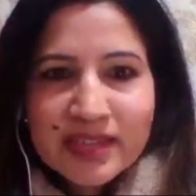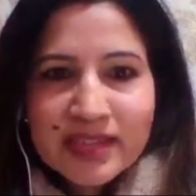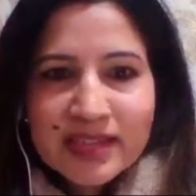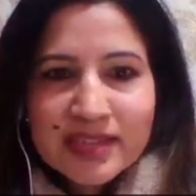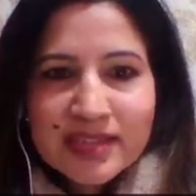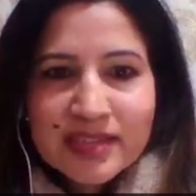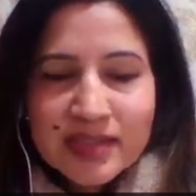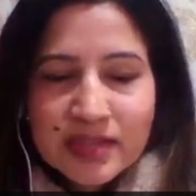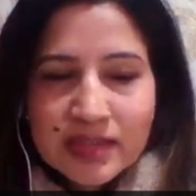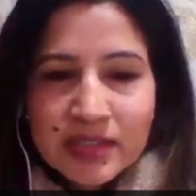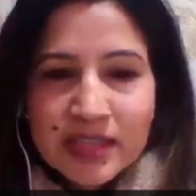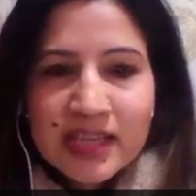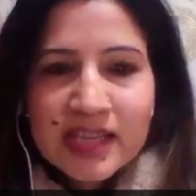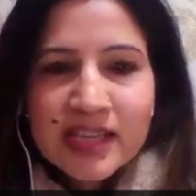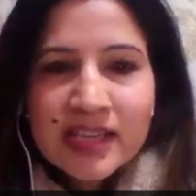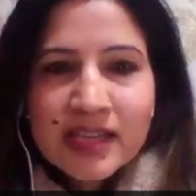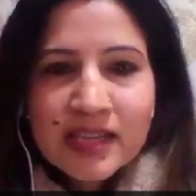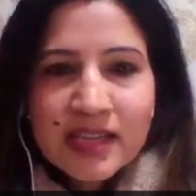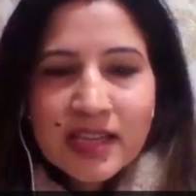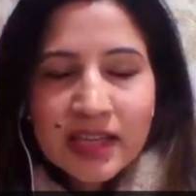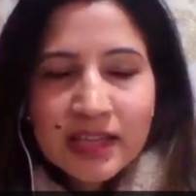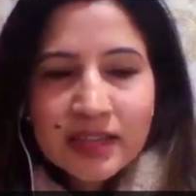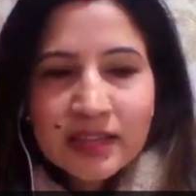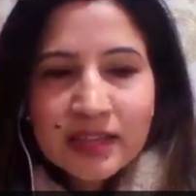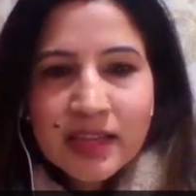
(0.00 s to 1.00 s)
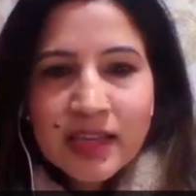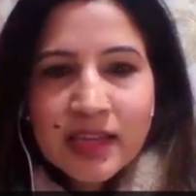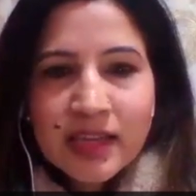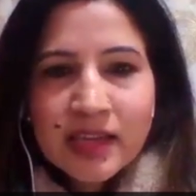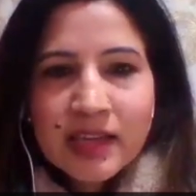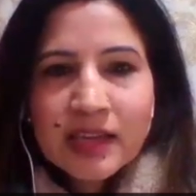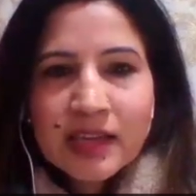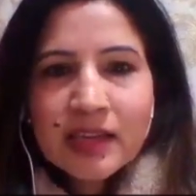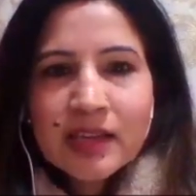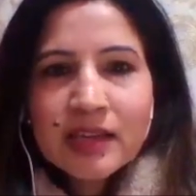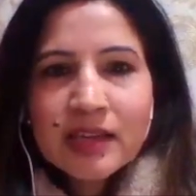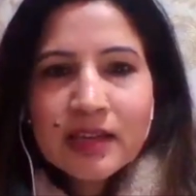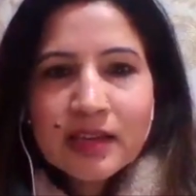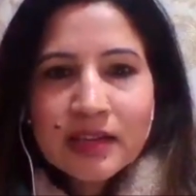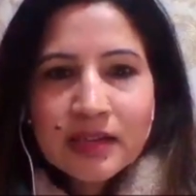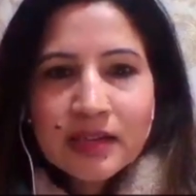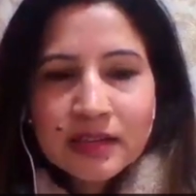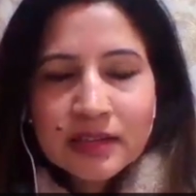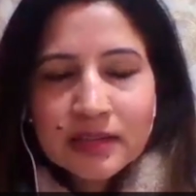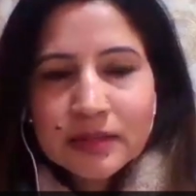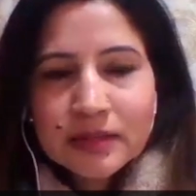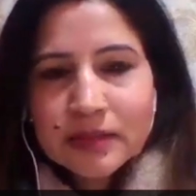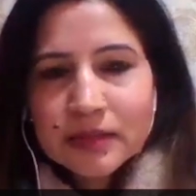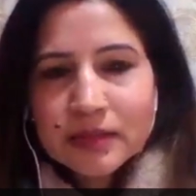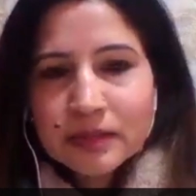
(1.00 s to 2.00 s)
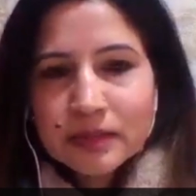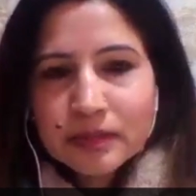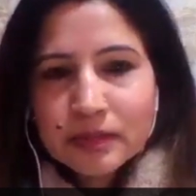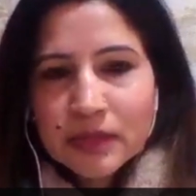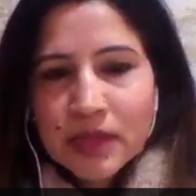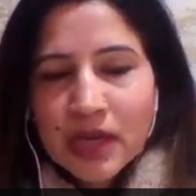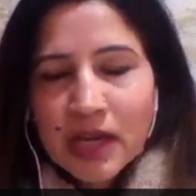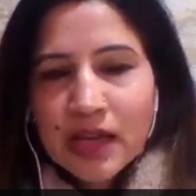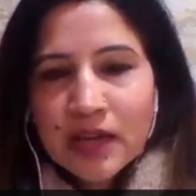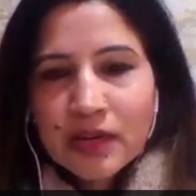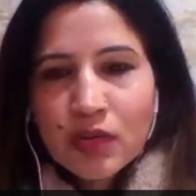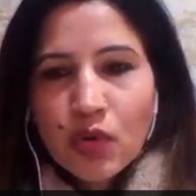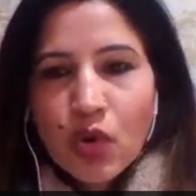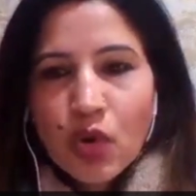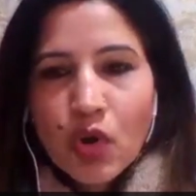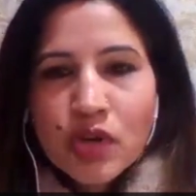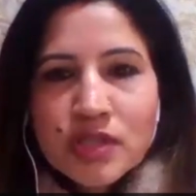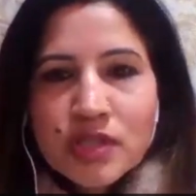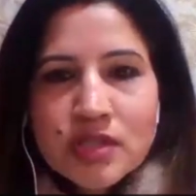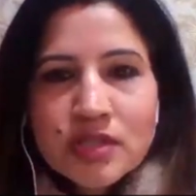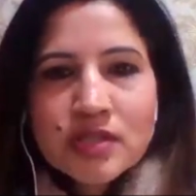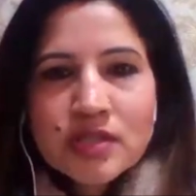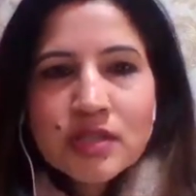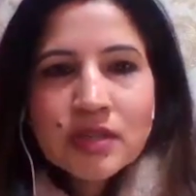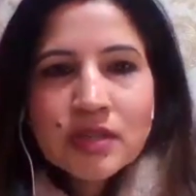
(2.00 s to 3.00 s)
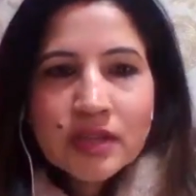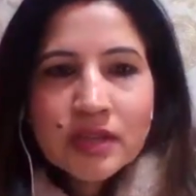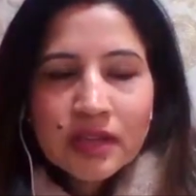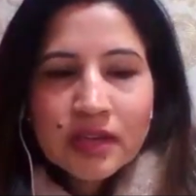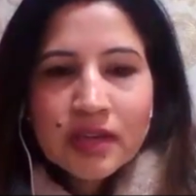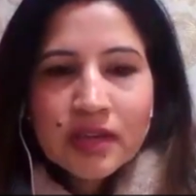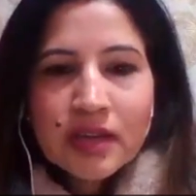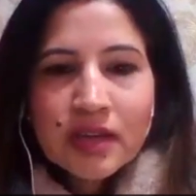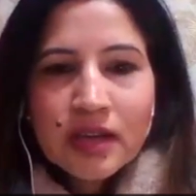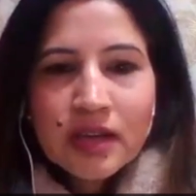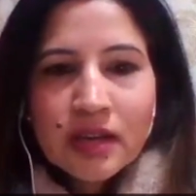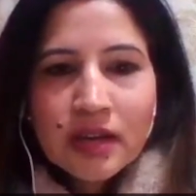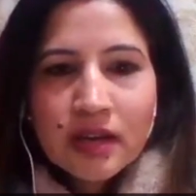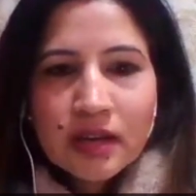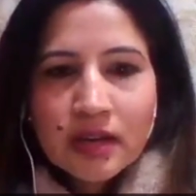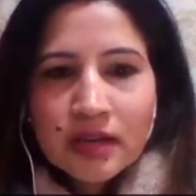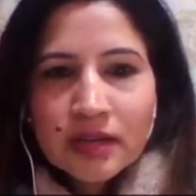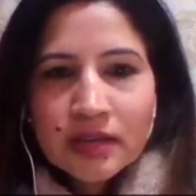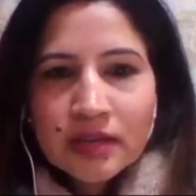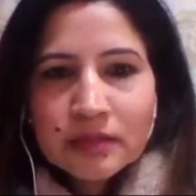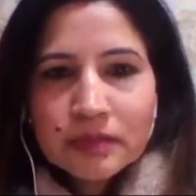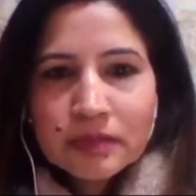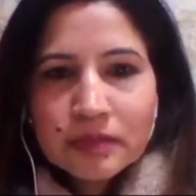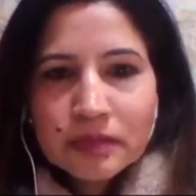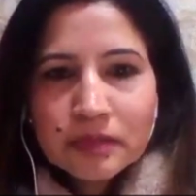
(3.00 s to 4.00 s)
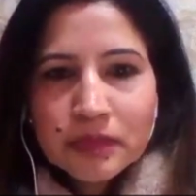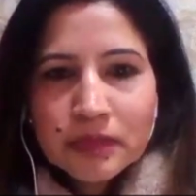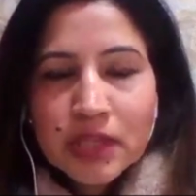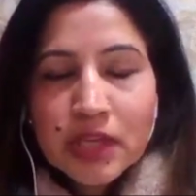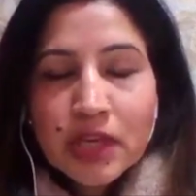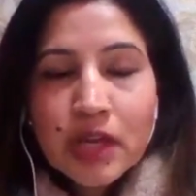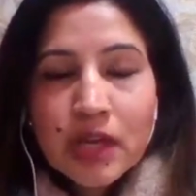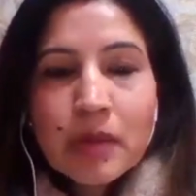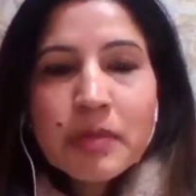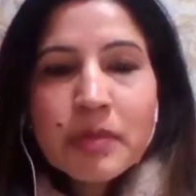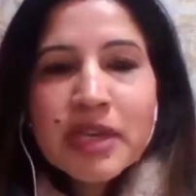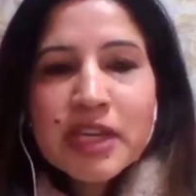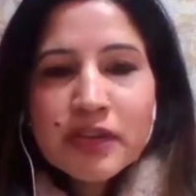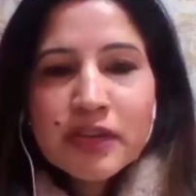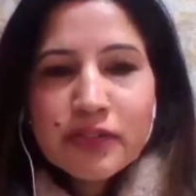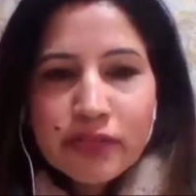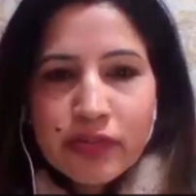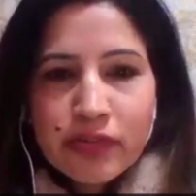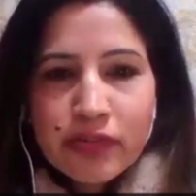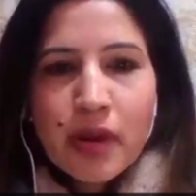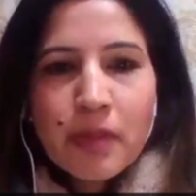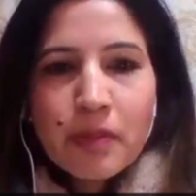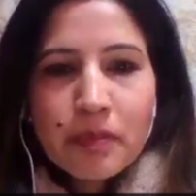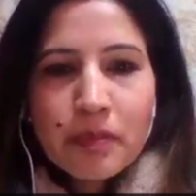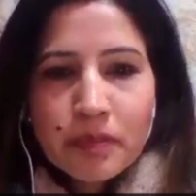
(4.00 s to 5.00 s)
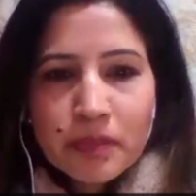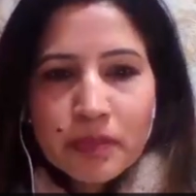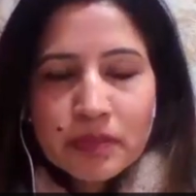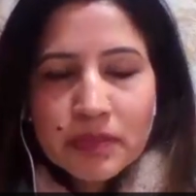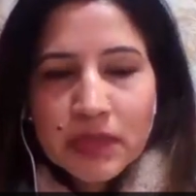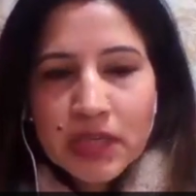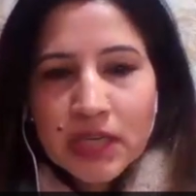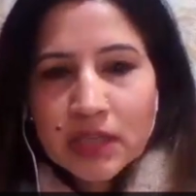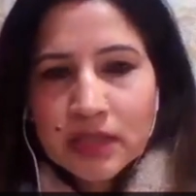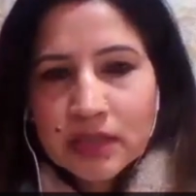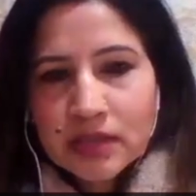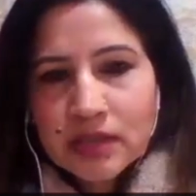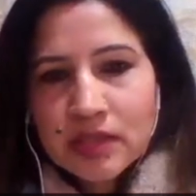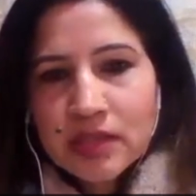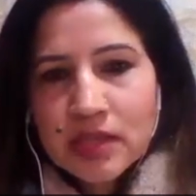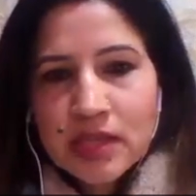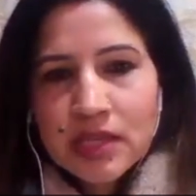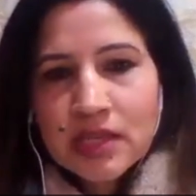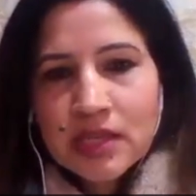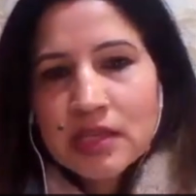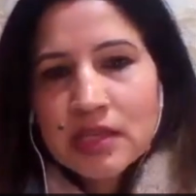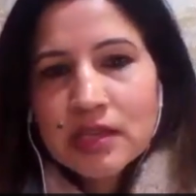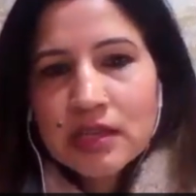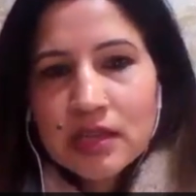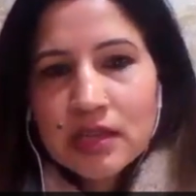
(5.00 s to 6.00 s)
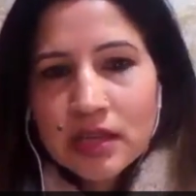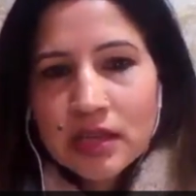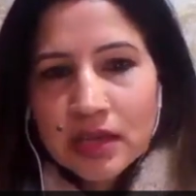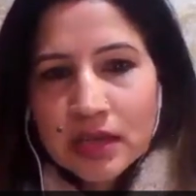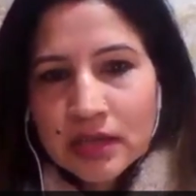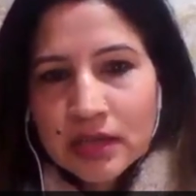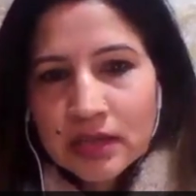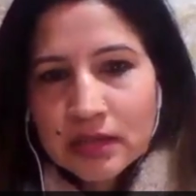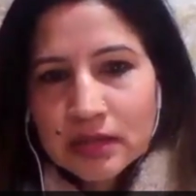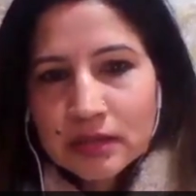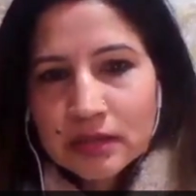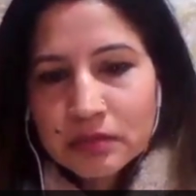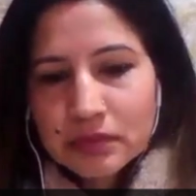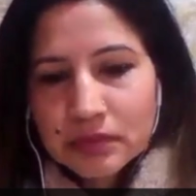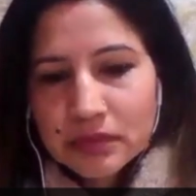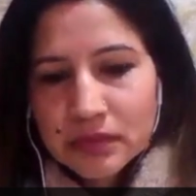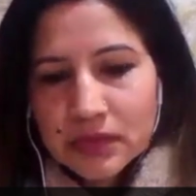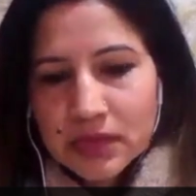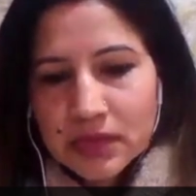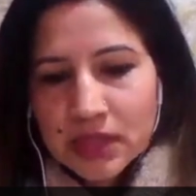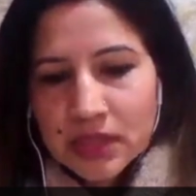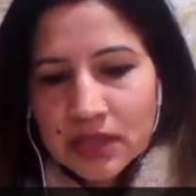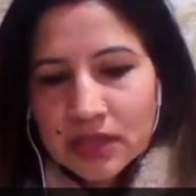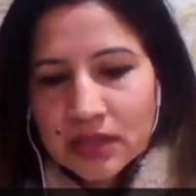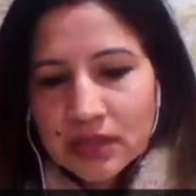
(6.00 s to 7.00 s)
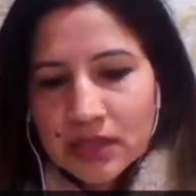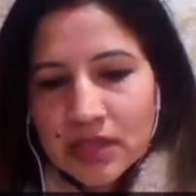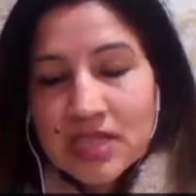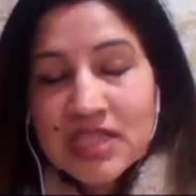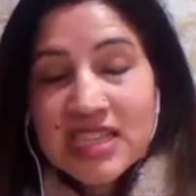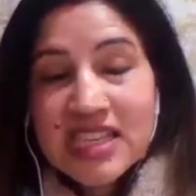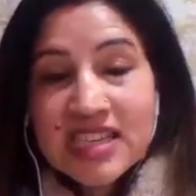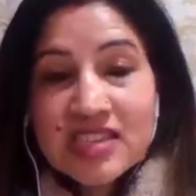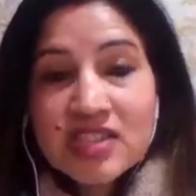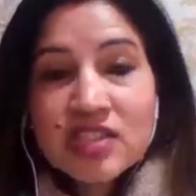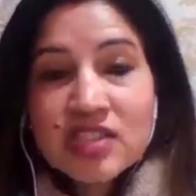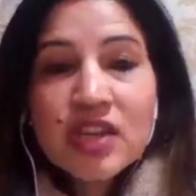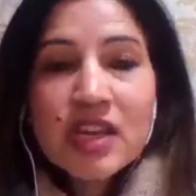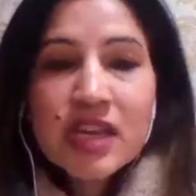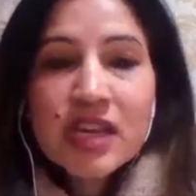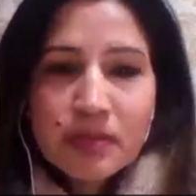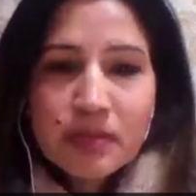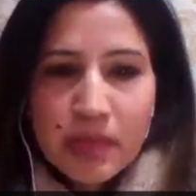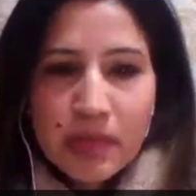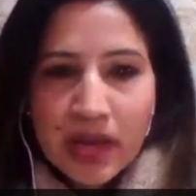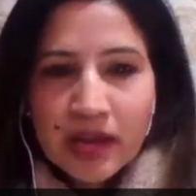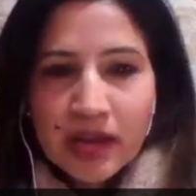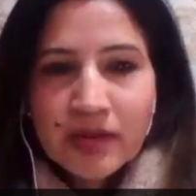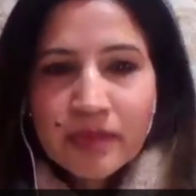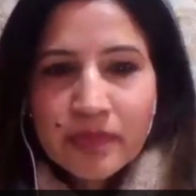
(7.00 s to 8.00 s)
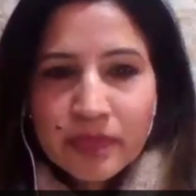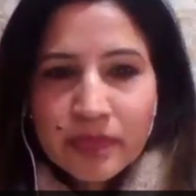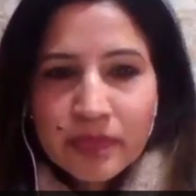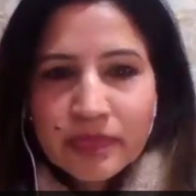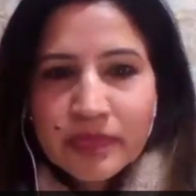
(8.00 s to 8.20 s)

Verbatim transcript: Still, they um, are not um, coming from the um, this stigma.